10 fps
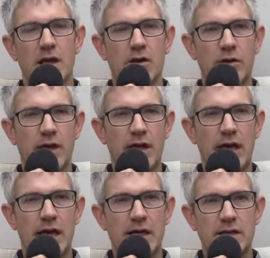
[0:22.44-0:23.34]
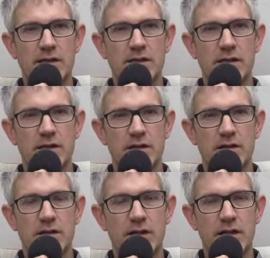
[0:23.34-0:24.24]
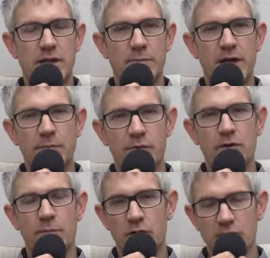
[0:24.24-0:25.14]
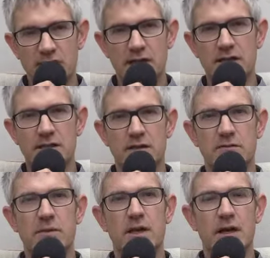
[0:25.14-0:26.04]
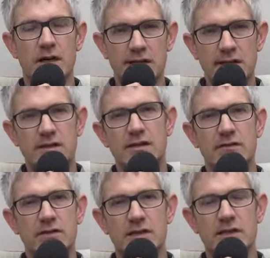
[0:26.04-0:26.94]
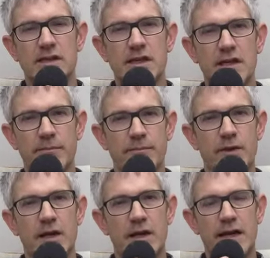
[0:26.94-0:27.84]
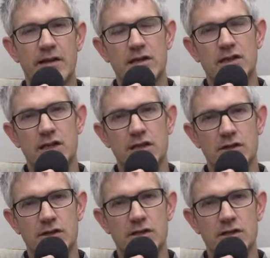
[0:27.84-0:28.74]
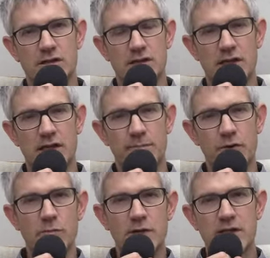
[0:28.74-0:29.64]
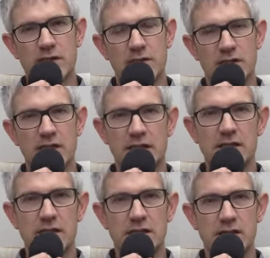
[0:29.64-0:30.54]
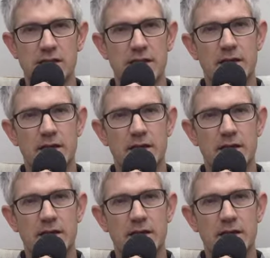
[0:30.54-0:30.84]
looking at the people, the politics and identity of the city, and how that changed since the boom years of the 60s,